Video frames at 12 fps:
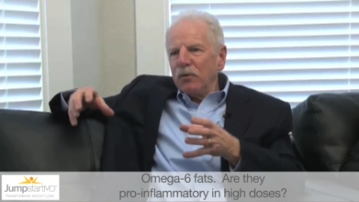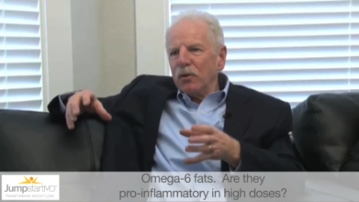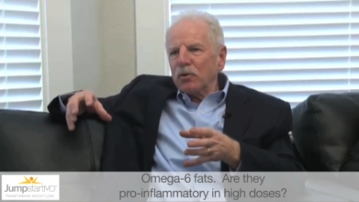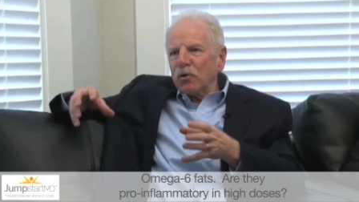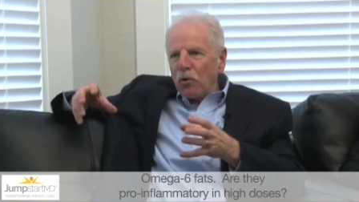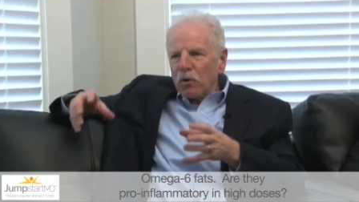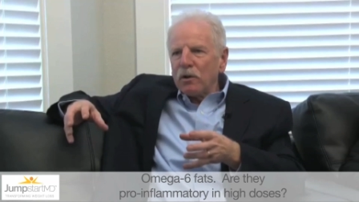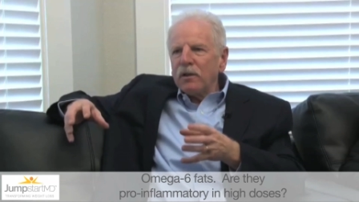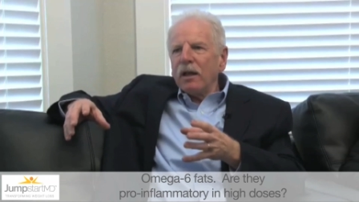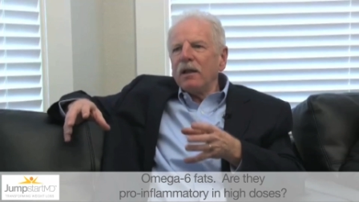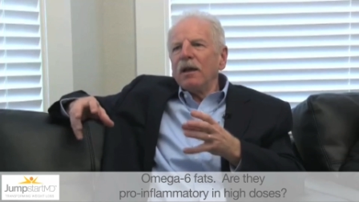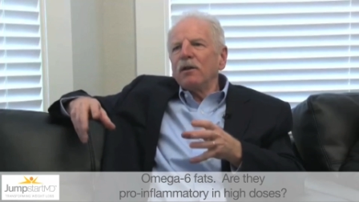your total
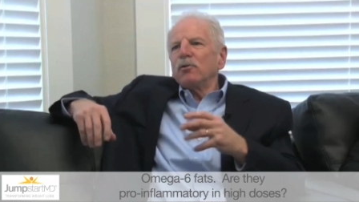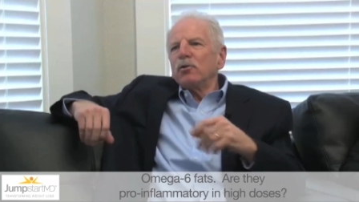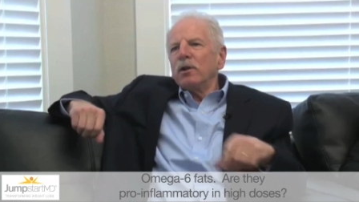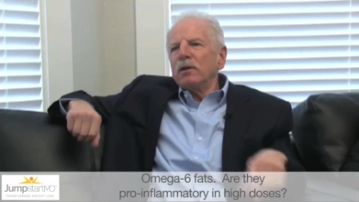daily energy